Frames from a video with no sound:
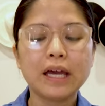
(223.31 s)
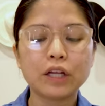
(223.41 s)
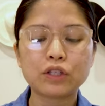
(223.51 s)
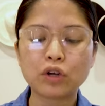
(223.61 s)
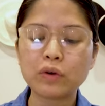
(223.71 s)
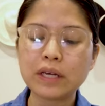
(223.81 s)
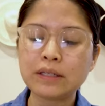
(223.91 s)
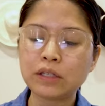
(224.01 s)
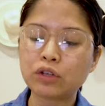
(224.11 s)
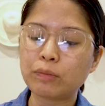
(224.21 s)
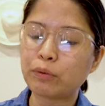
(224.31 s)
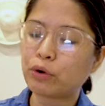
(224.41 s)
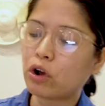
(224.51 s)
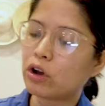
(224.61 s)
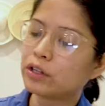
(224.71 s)
It's so easy to
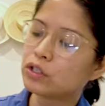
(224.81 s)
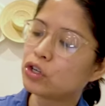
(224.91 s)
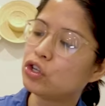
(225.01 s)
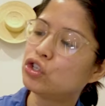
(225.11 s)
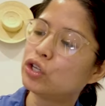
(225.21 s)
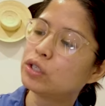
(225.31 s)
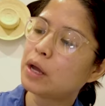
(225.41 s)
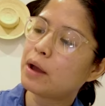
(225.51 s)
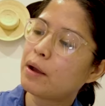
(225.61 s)
put on. So you just